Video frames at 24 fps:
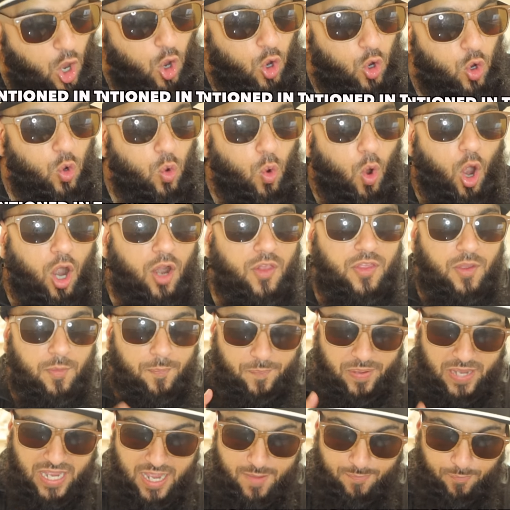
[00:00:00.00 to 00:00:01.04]
who are the
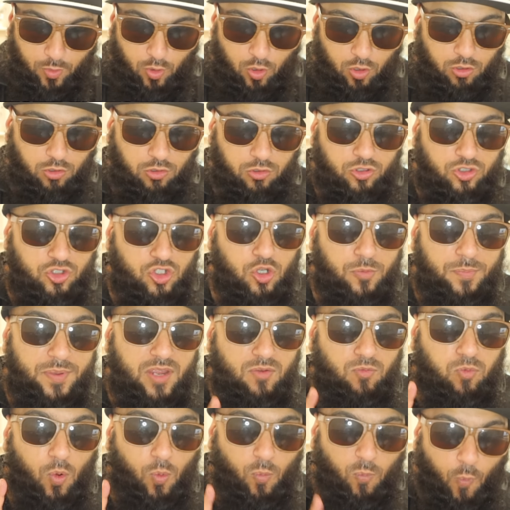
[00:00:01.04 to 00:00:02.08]
people to be
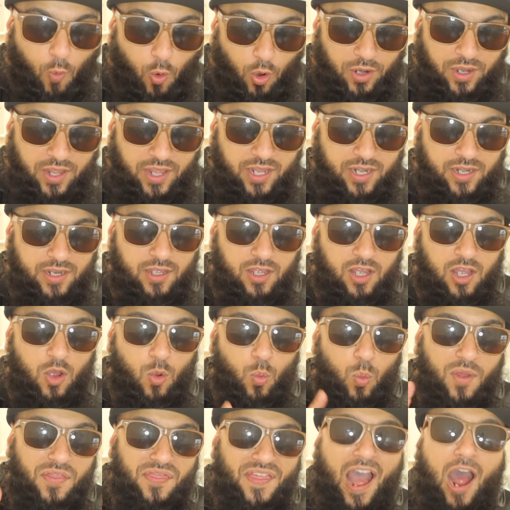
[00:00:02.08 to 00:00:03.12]
rewarded
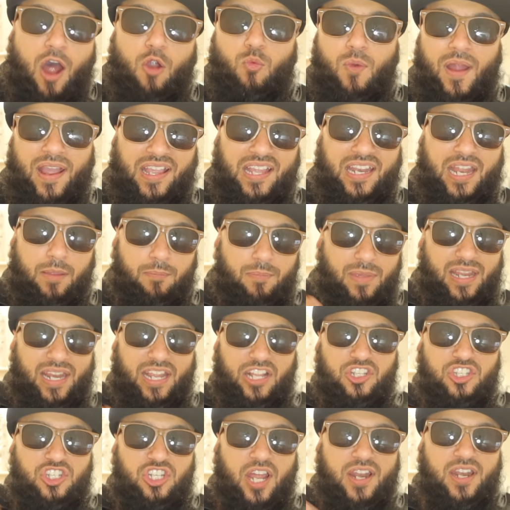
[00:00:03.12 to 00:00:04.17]
without reckoning,
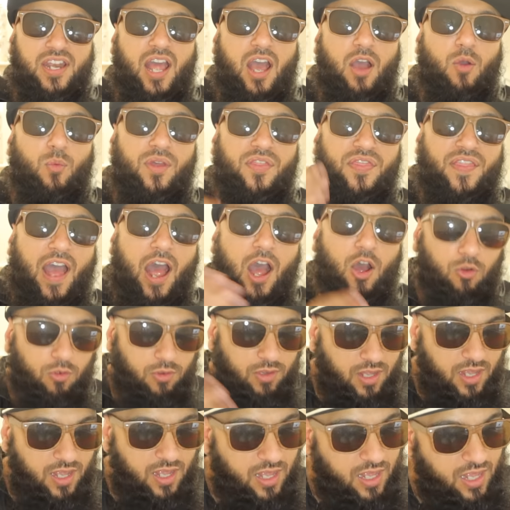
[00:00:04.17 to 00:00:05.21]
meaning Jannah
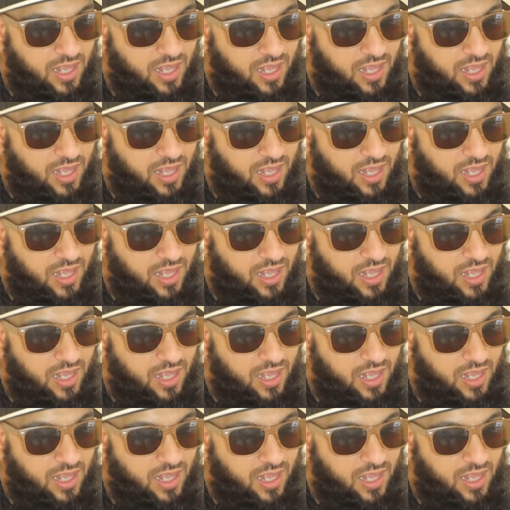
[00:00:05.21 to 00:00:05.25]
without